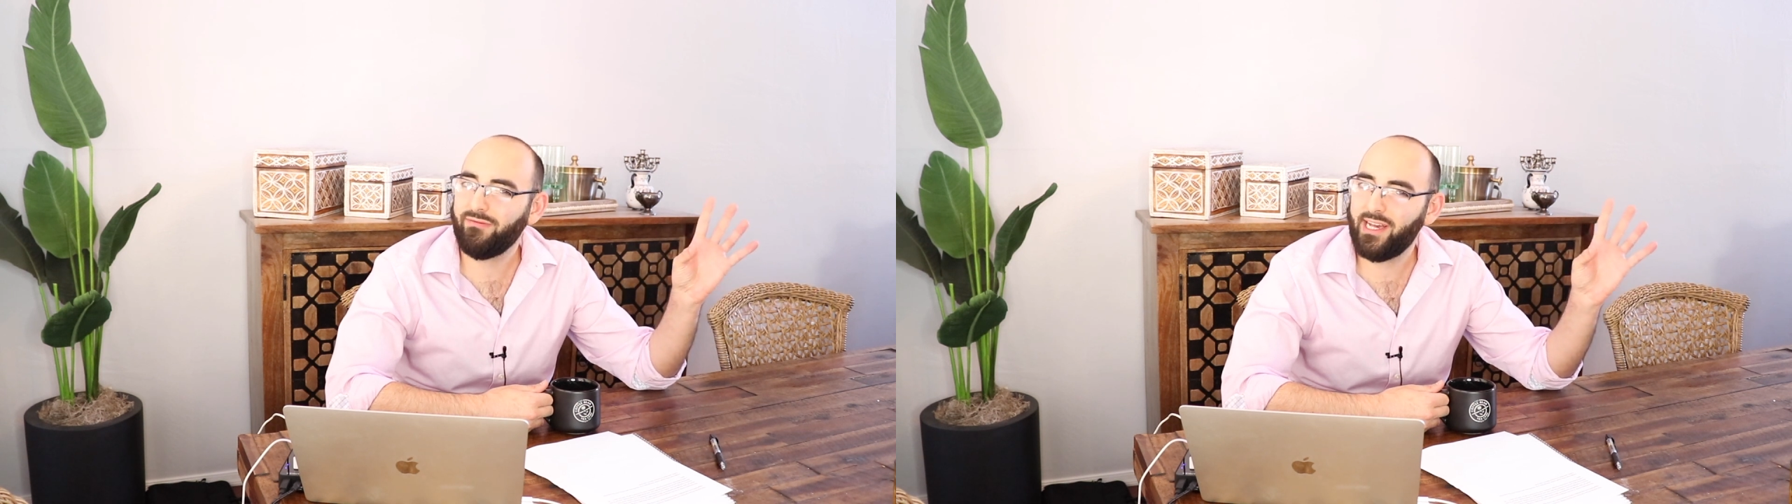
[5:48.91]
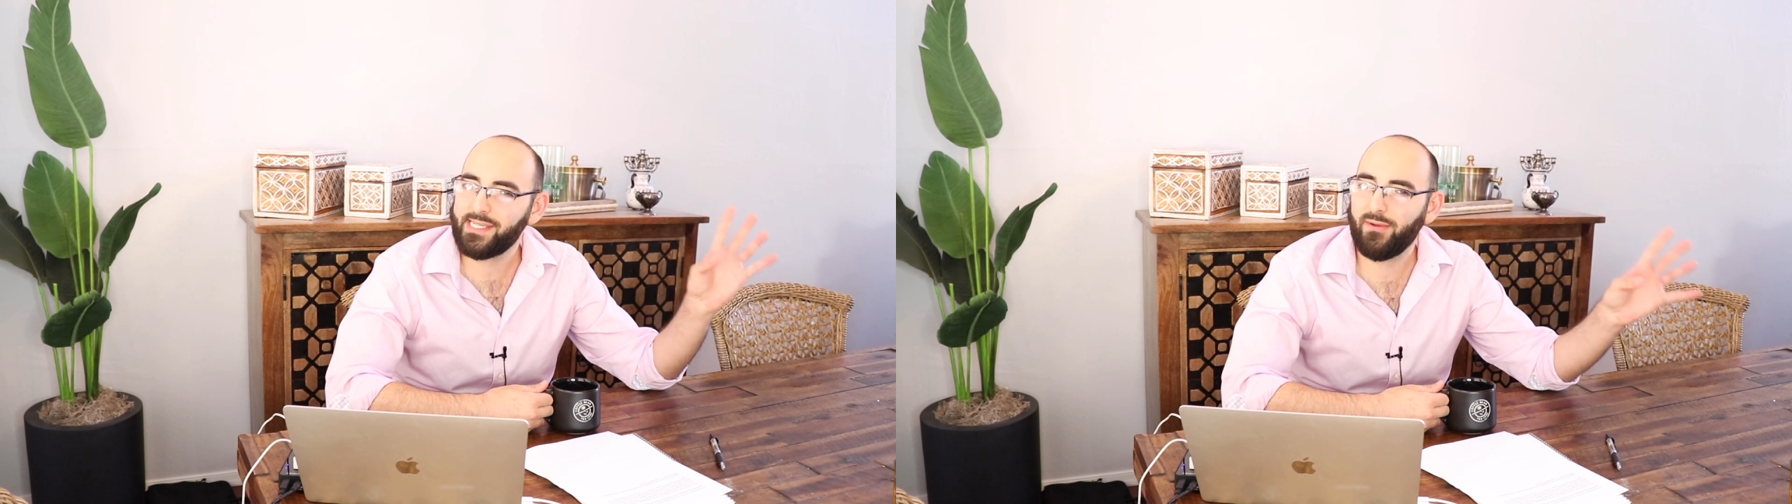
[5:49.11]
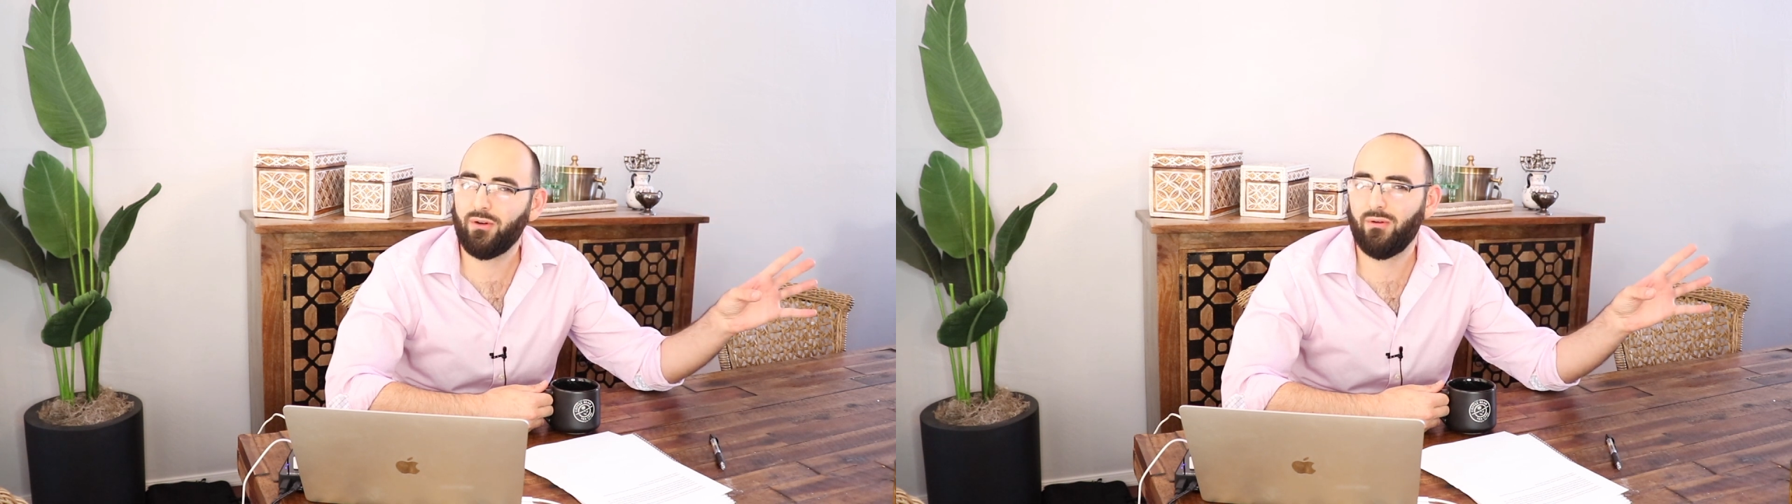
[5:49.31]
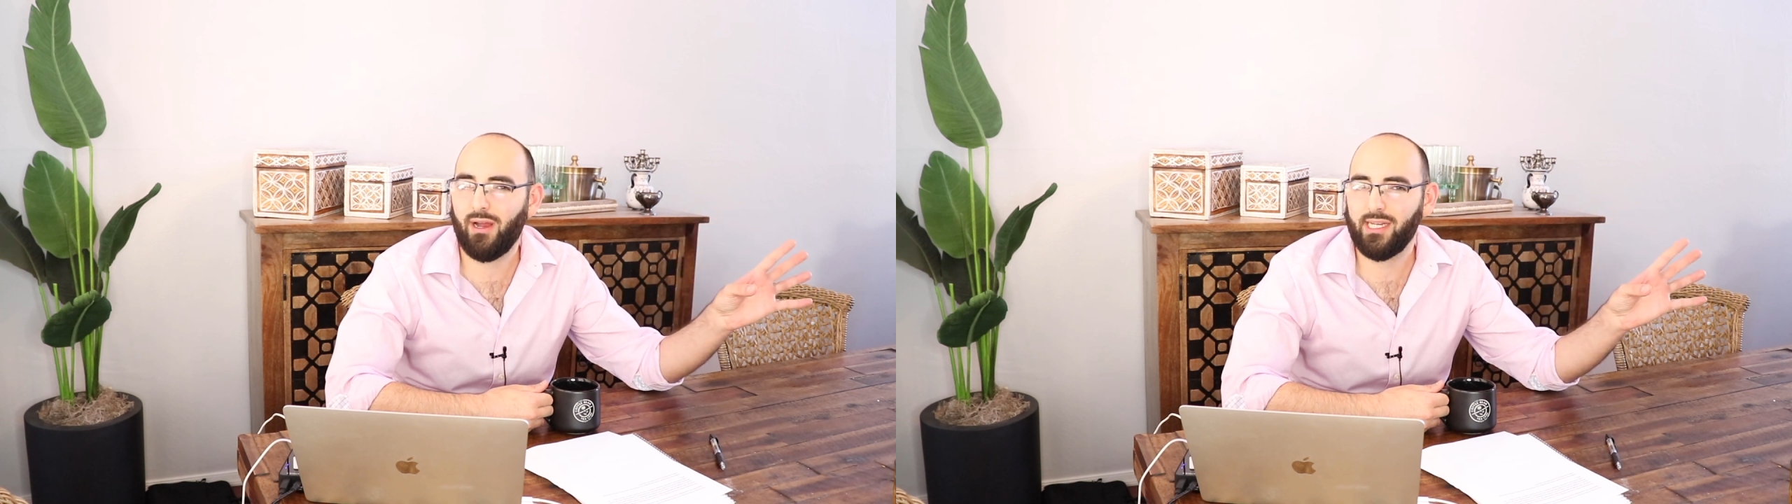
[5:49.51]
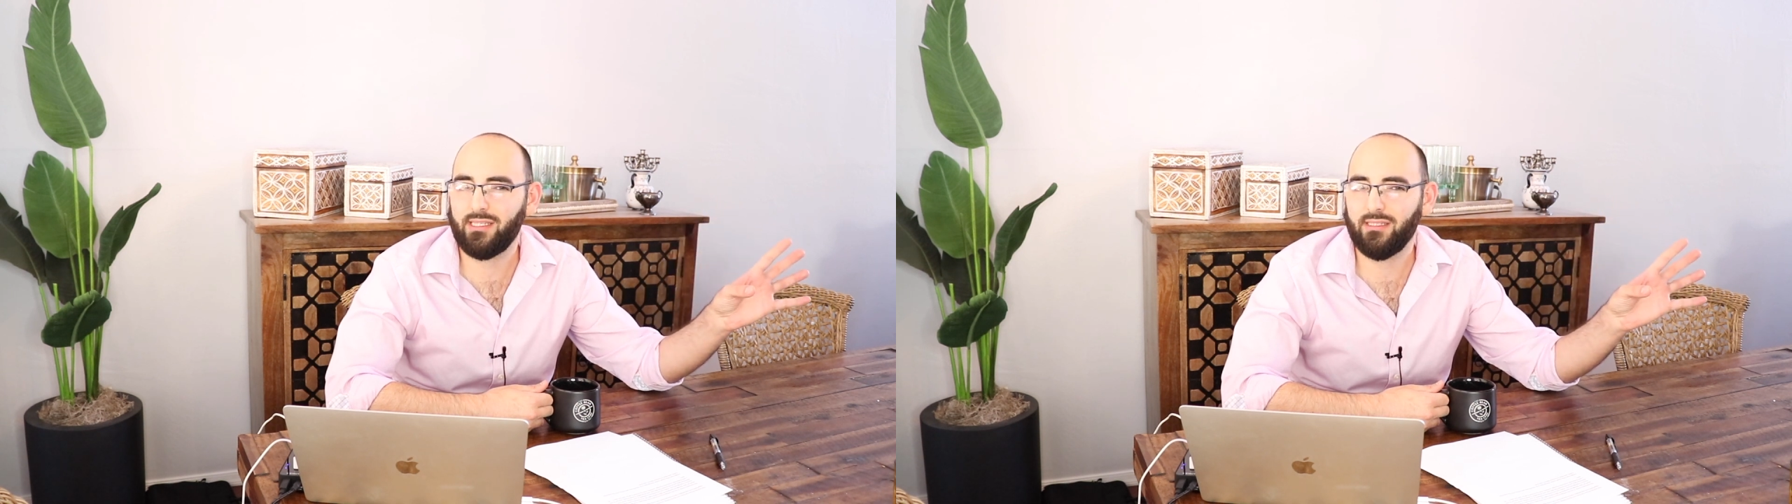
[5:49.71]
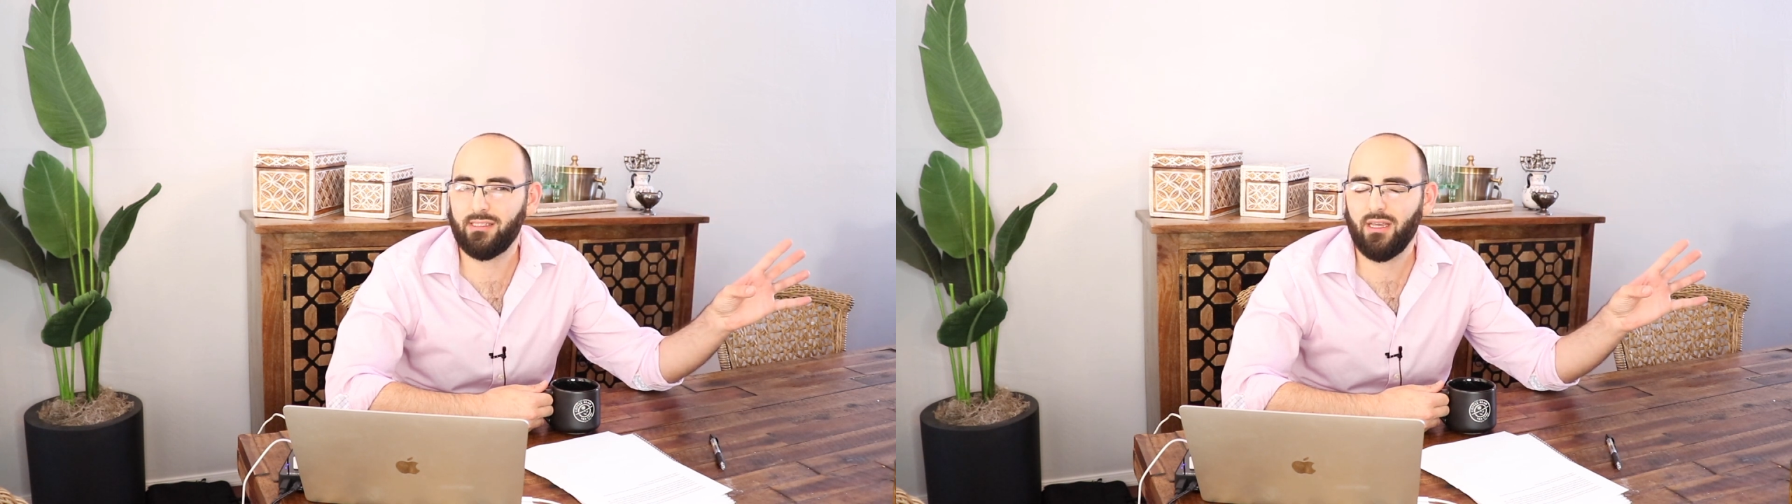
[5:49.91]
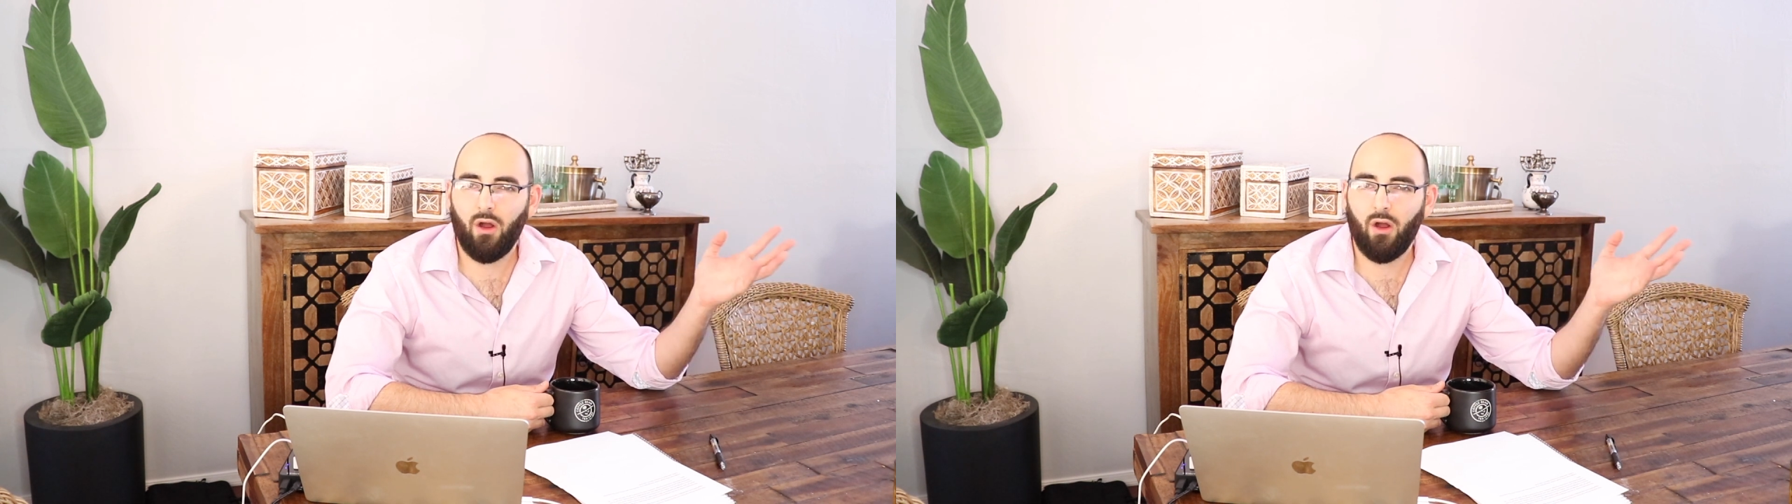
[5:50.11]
investment horizons